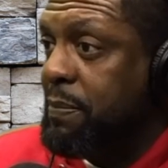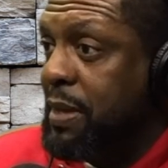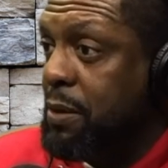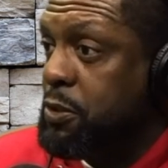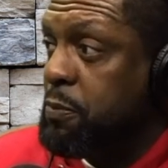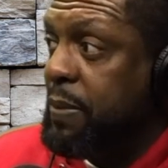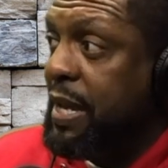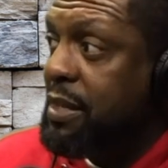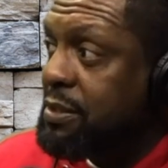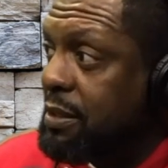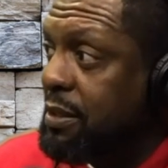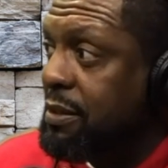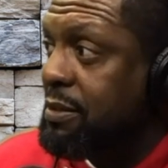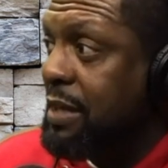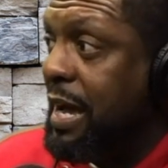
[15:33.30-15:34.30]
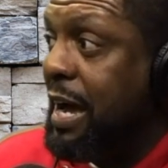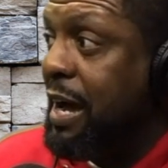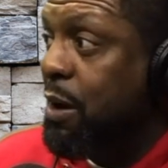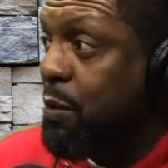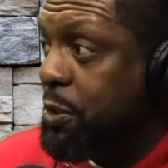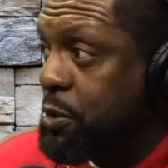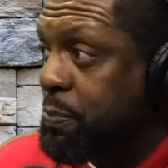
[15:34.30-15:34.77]
about spaces,
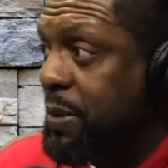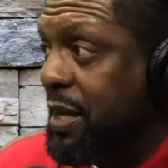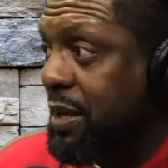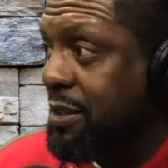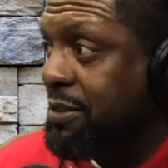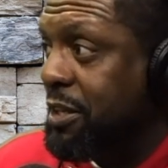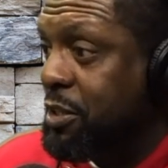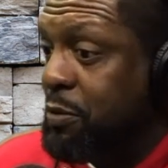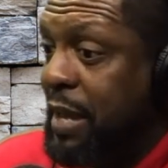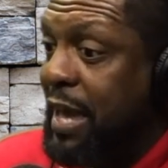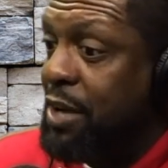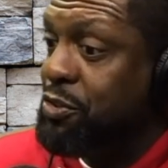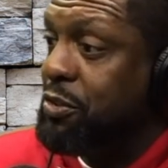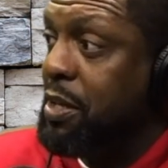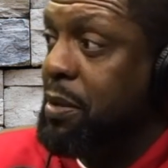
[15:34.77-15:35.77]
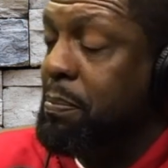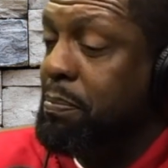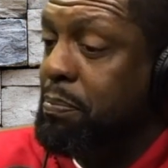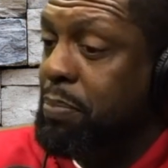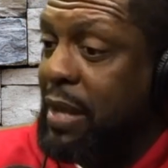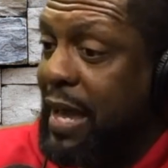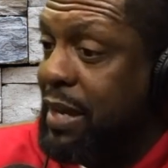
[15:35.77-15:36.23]
our space is actually a
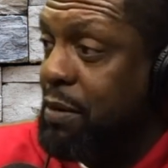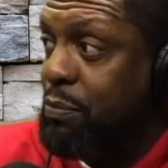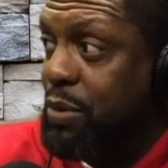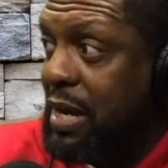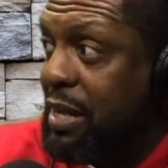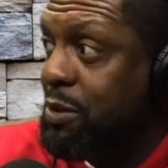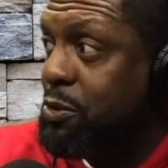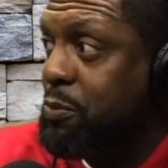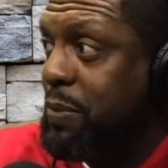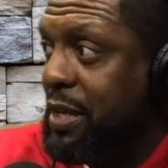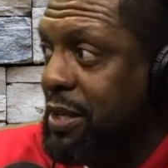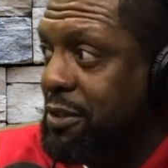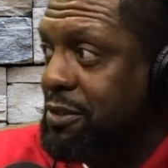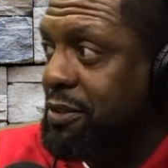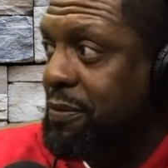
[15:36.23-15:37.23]
black and brown space